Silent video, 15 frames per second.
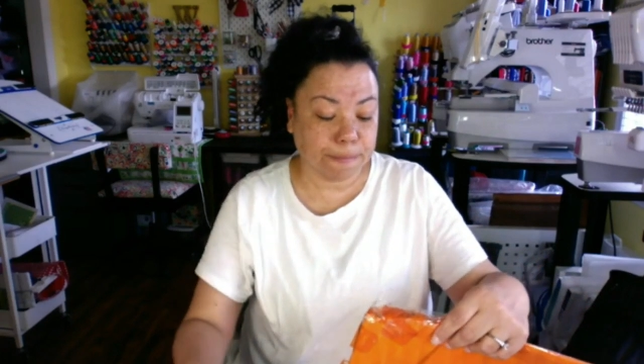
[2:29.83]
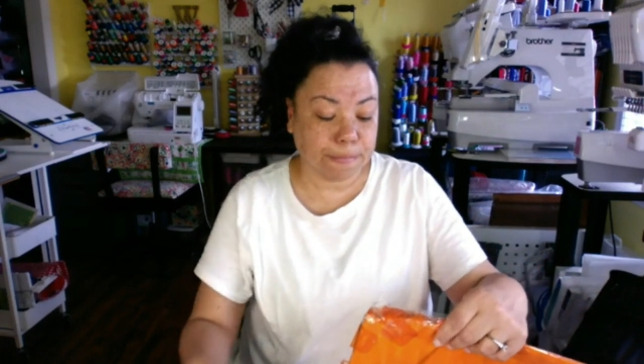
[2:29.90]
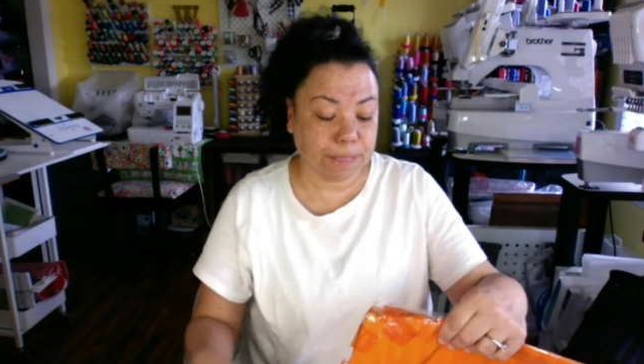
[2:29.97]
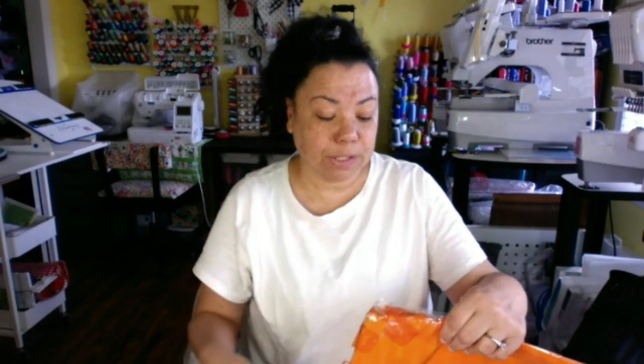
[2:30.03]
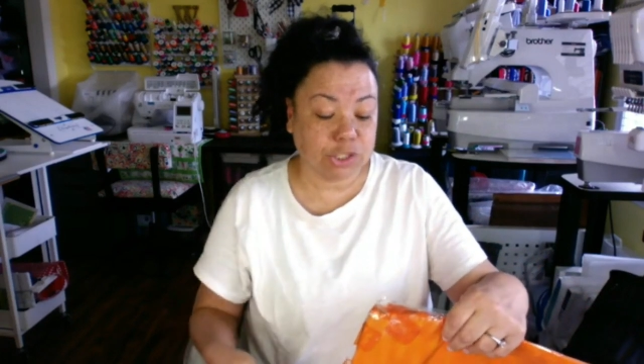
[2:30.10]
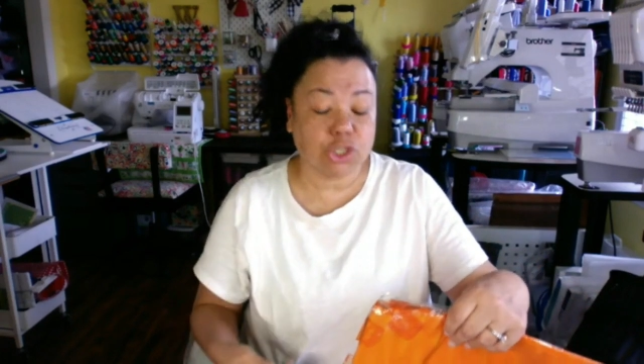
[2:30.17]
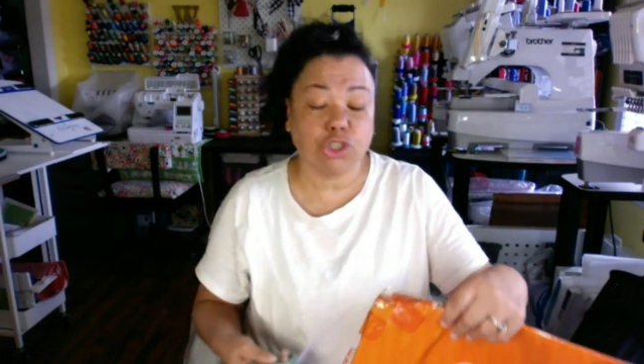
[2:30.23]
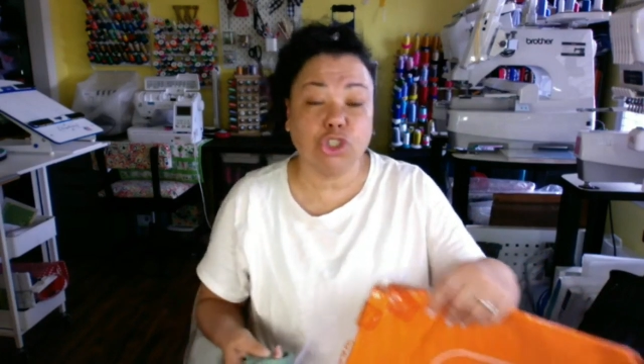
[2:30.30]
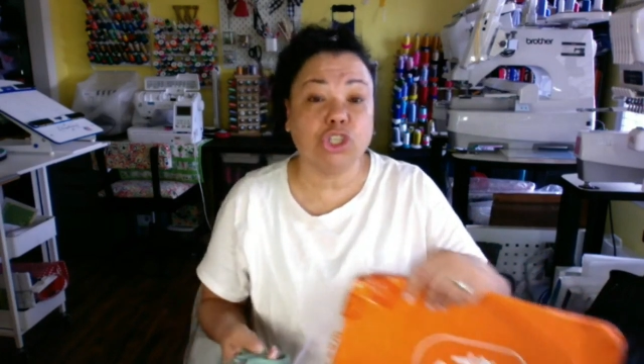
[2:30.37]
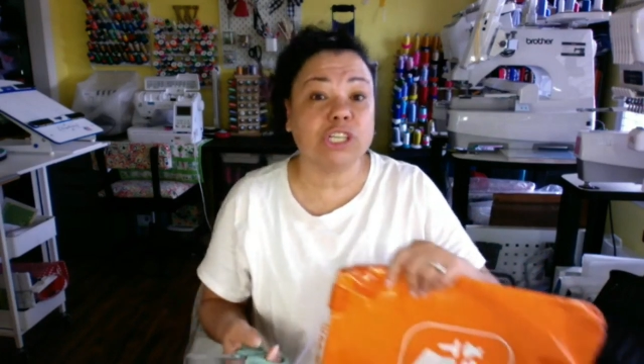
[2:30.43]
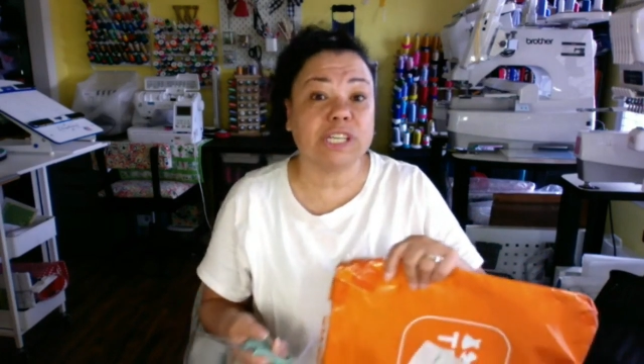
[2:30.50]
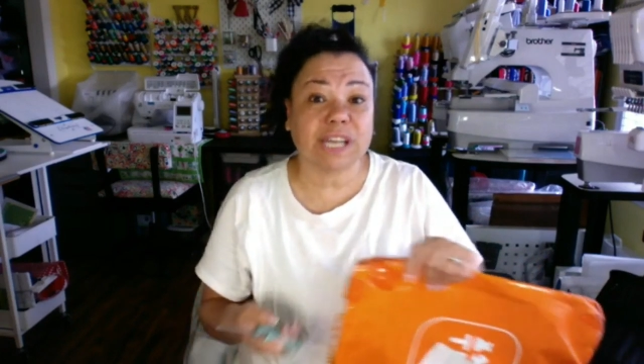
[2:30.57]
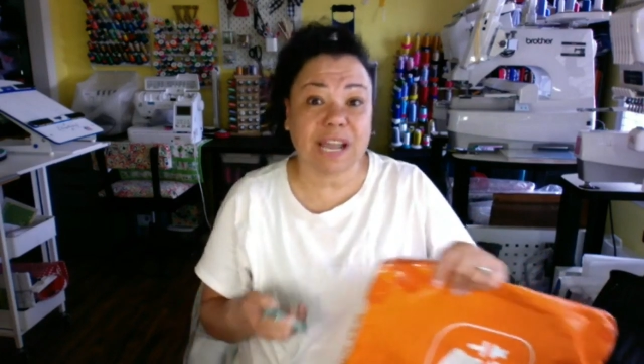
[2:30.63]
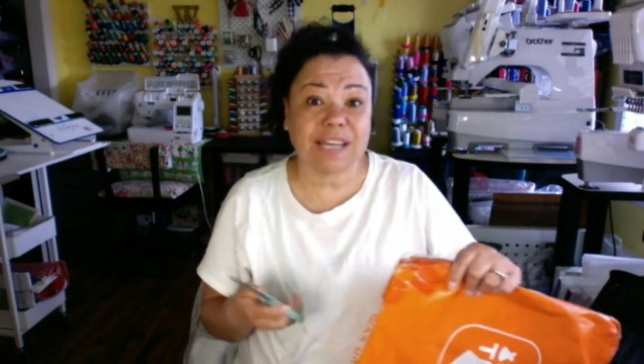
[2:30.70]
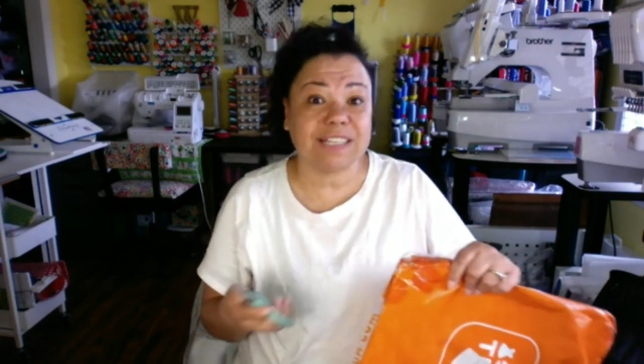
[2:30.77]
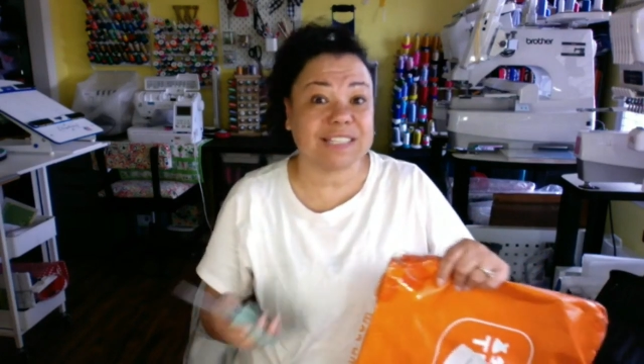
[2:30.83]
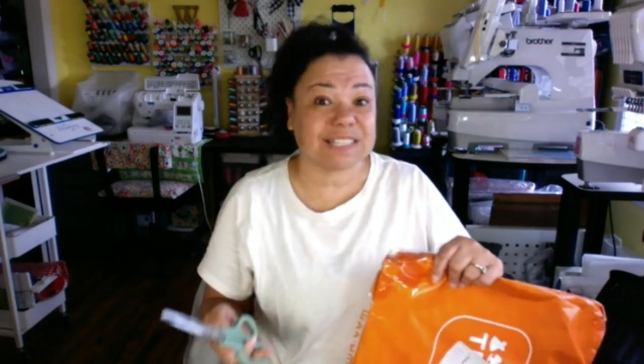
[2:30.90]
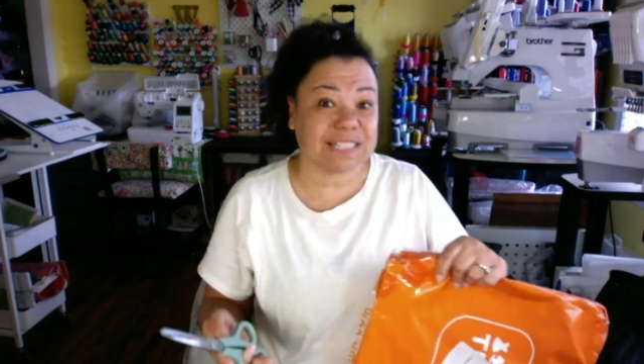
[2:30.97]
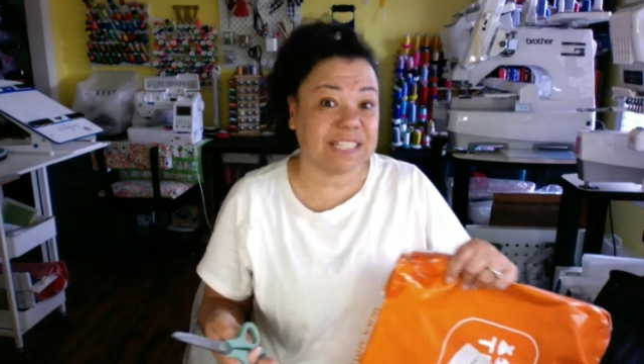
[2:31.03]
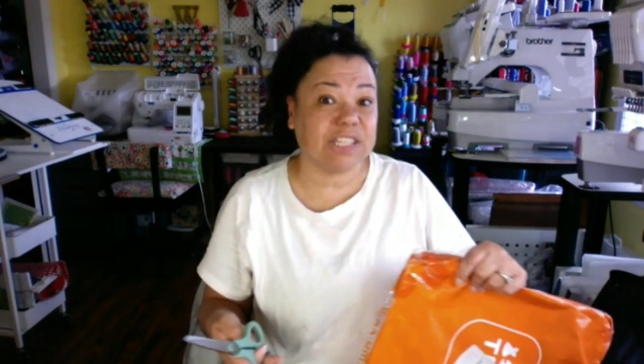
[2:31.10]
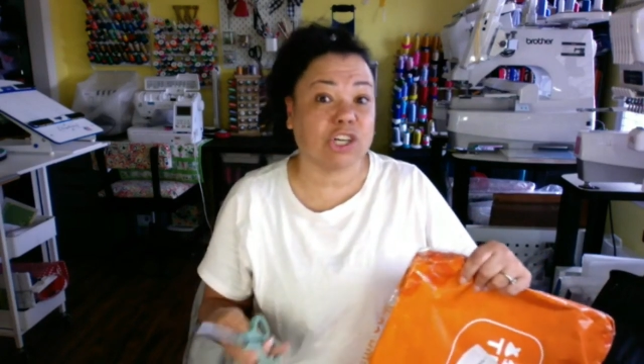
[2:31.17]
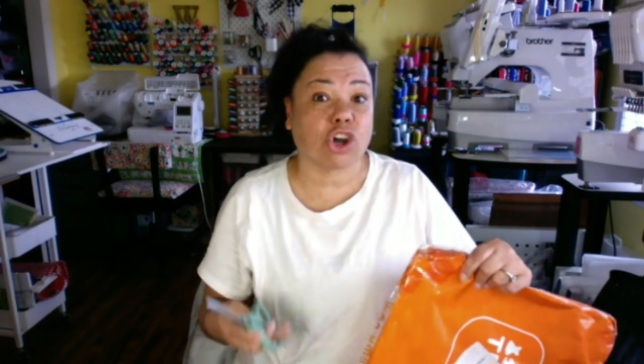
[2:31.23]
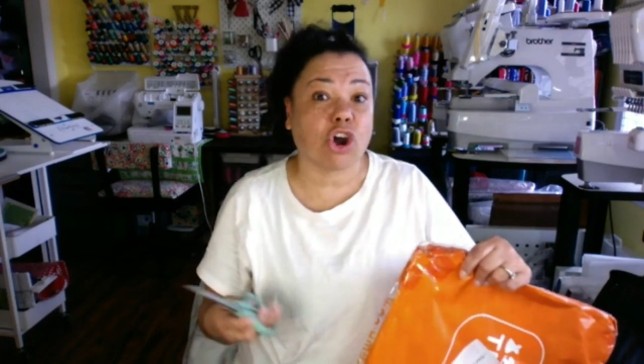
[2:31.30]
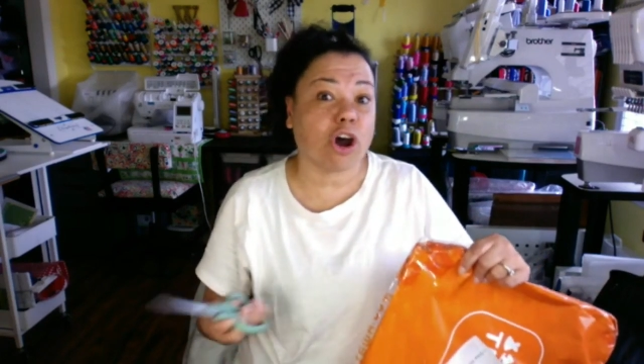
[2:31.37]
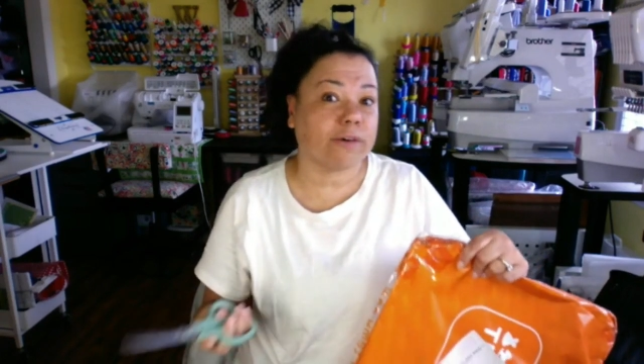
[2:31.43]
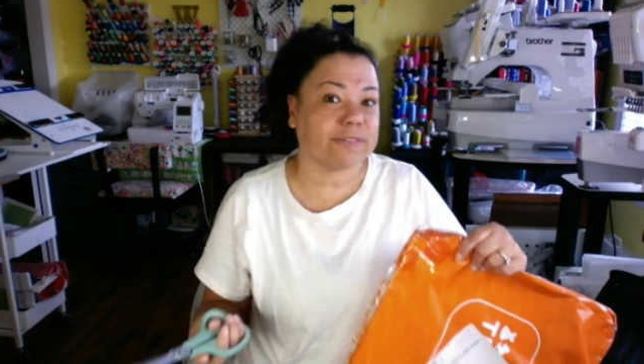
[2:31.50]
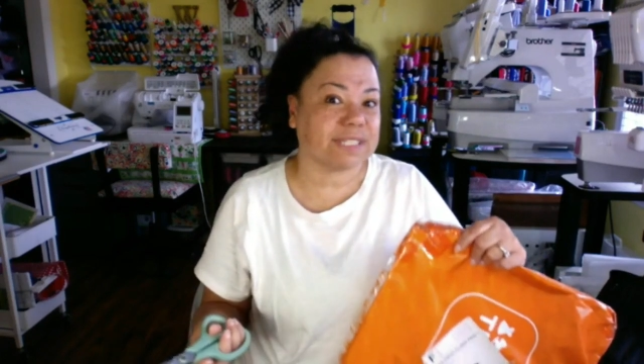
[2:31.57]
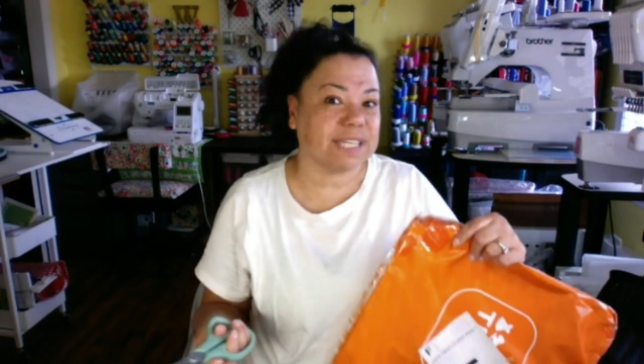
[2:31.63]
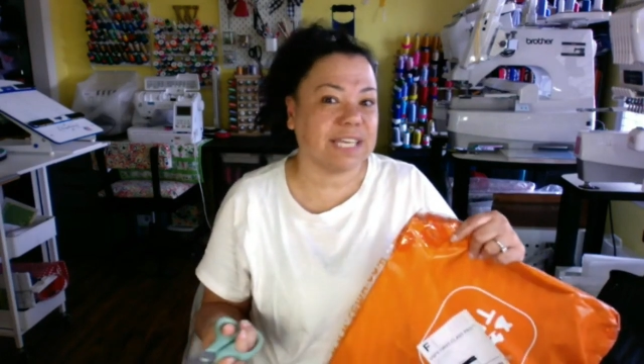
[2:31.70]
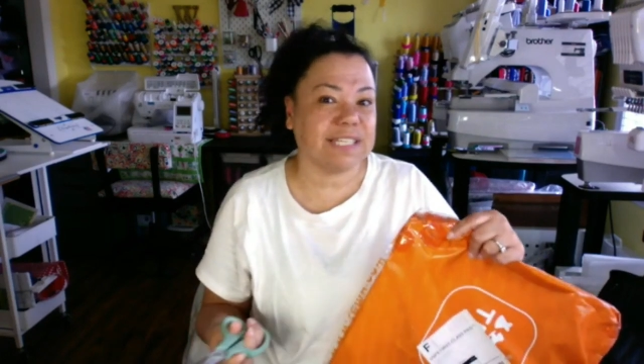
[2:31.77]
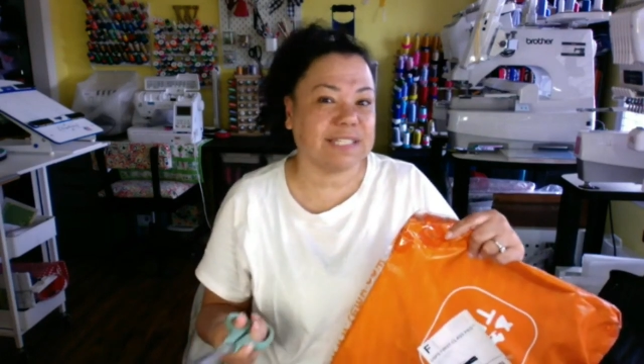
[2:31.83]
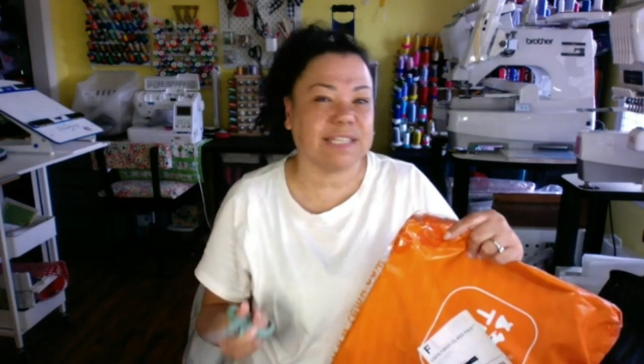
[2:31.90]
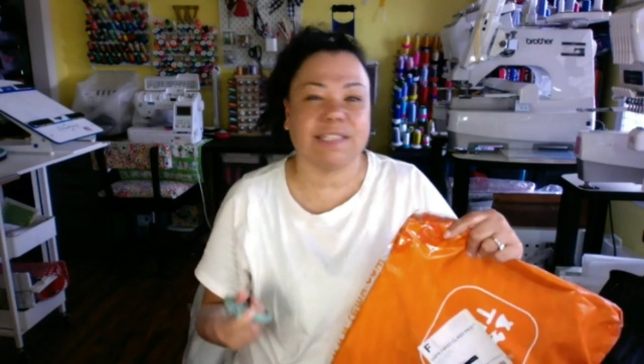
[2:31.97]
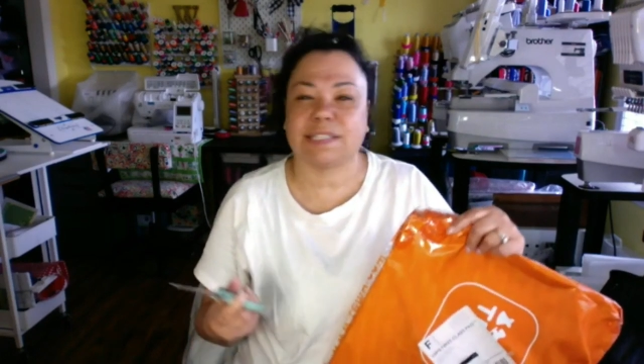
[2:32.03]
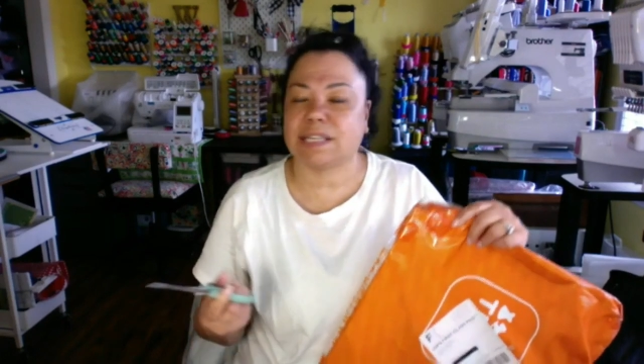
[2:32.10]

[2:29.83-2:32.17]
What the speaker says: so you can kind of see the cost savings,